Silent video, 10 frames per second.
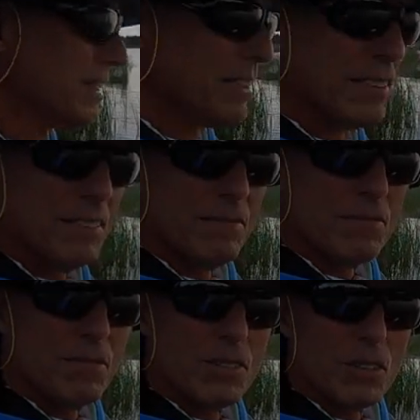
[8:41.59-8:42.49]
what
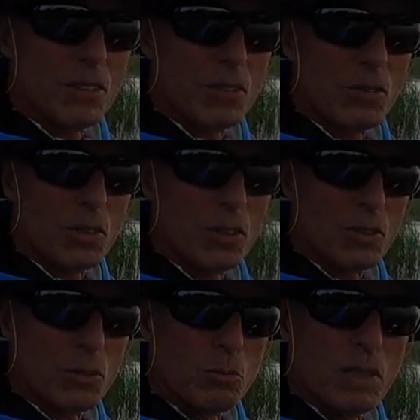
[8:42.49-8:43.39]
a
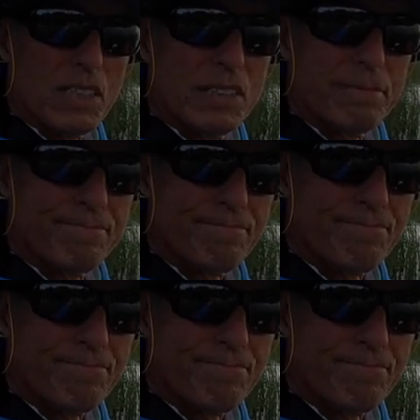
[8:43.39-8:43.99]
true pain.